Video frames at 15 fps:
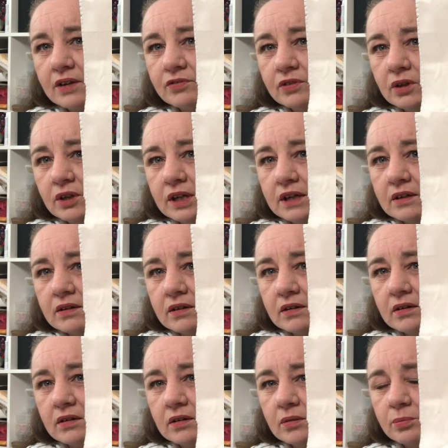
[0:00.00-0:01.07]
filled in
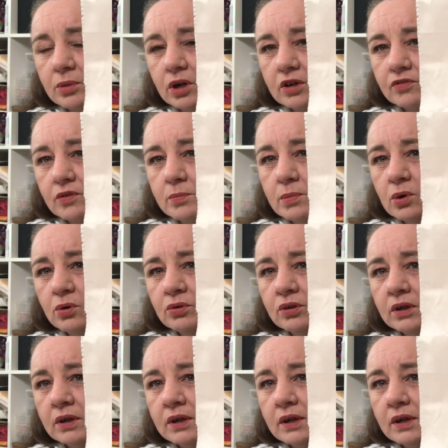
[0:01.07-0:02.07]
part of the moon.